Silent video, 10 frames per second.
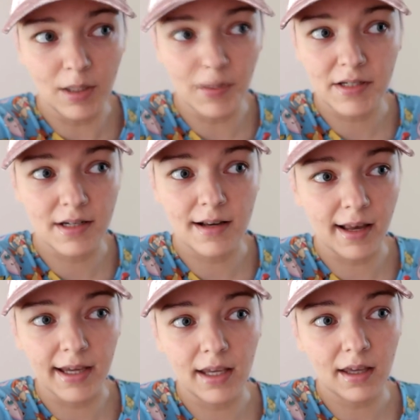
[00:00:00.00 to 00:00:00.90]
limited.
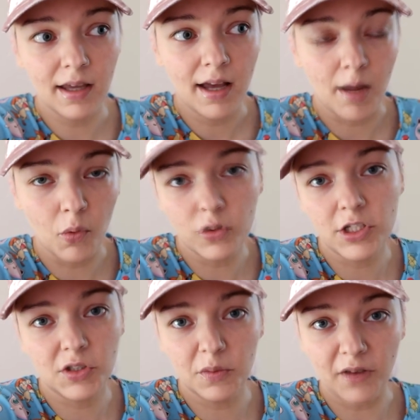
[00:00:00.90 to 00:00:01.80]
Like, I'm only
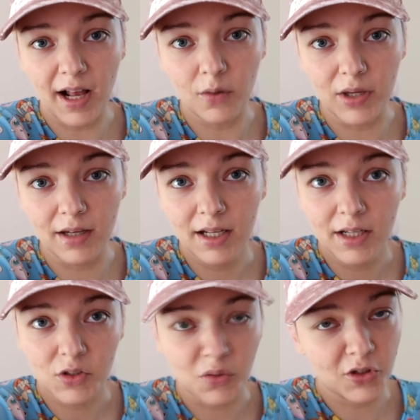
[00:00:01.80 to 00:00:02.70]
doing them for Halloween.
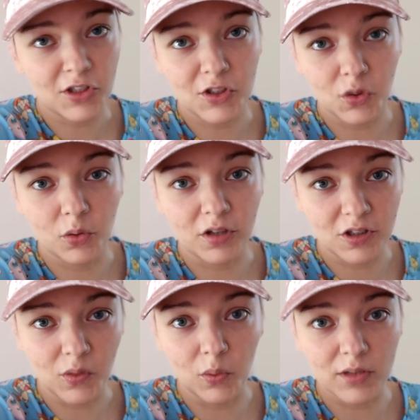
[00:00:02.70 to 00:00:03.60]
So once they're
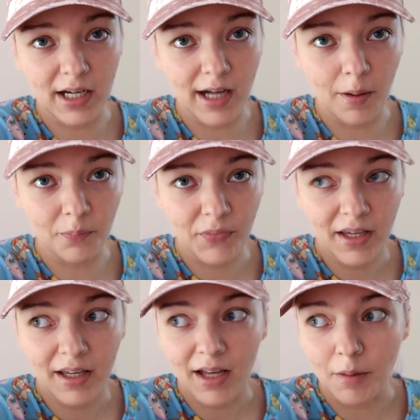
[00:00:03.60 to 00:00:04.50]
sold, and
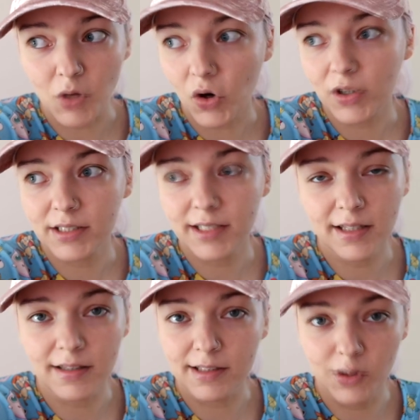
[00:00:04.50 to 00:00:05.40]
I'm not going to say
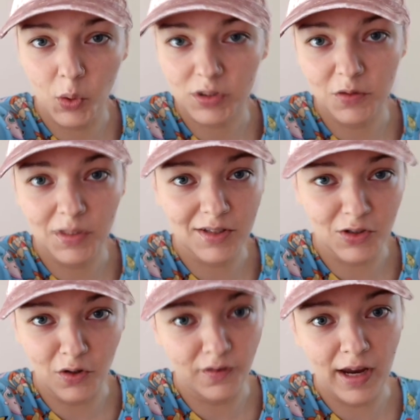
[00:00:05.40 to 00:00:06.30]
that there's loads of them and there's
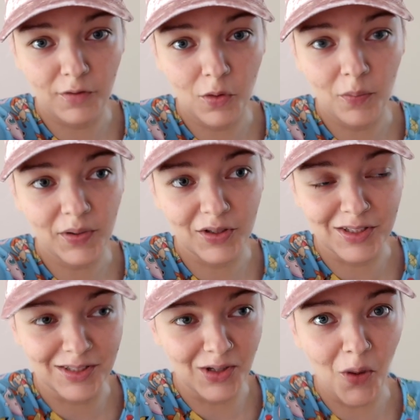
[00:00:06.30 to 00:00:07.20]
enough for everyone,
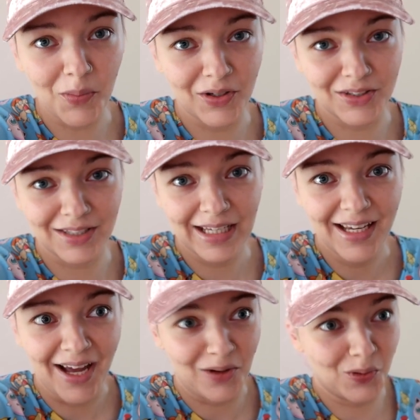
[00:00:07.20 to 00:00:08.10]
because there's not, because
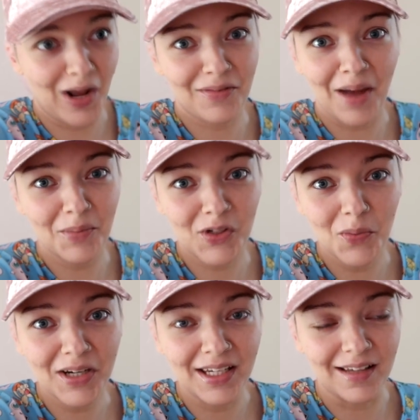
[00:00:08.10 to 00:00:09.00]
I don't have that much
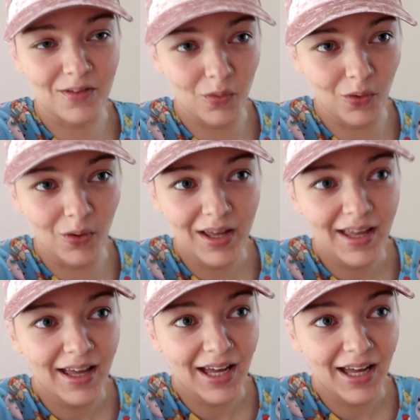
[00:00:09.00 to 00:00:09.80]
money. So